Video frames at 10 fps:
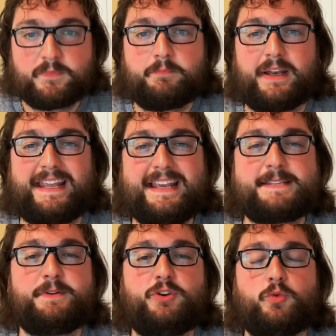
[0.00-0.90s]
But he
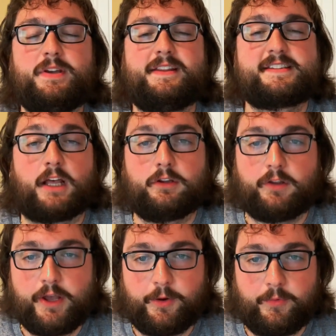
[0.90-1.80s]
has been doing this
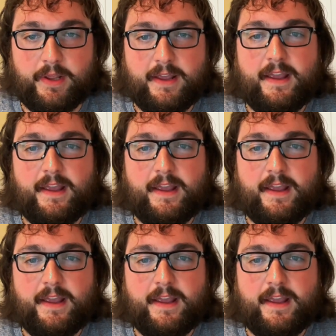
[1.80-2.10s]
alone.